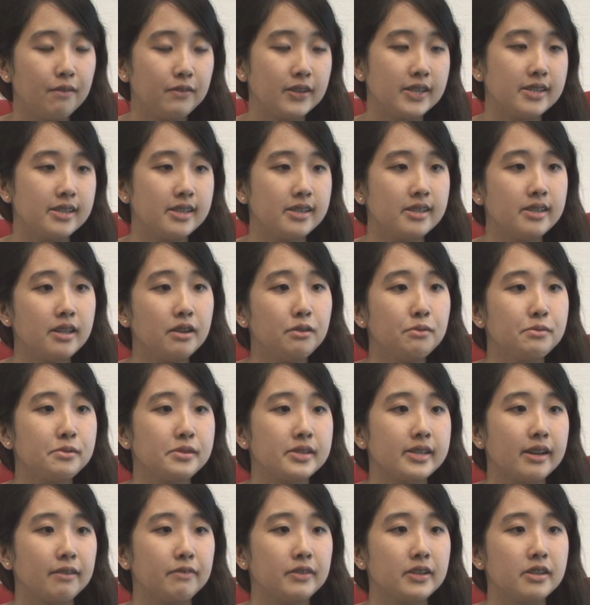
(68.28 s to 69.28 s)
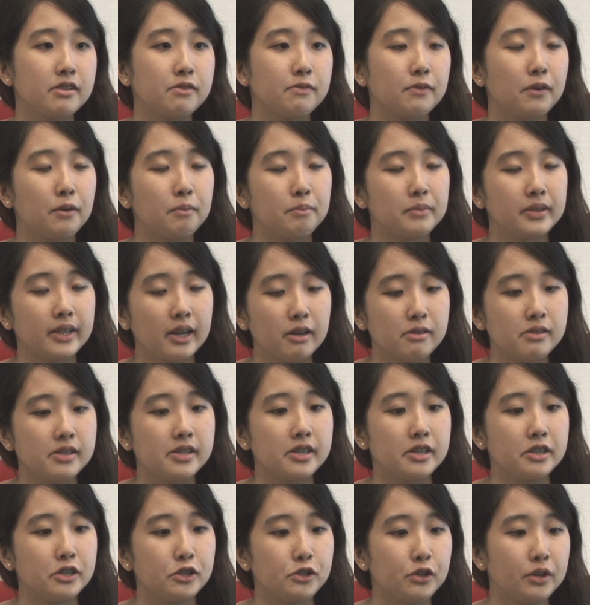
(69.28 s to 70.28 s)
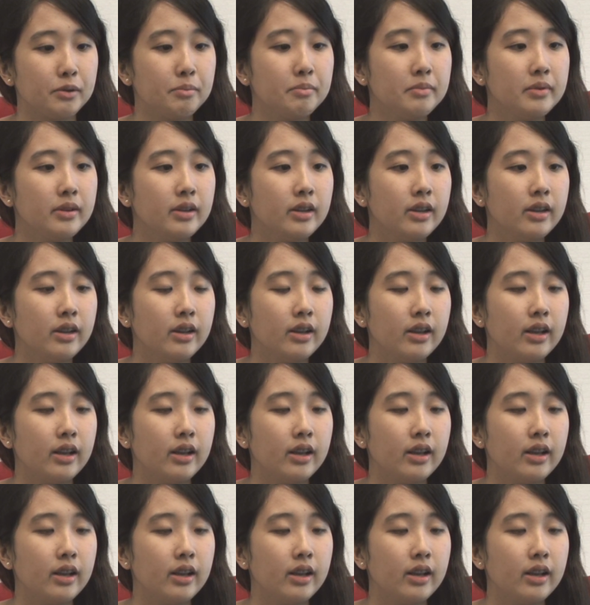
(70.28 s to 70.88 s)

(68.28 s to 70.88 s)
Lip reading: I have a sister who suffers from Down syndrome,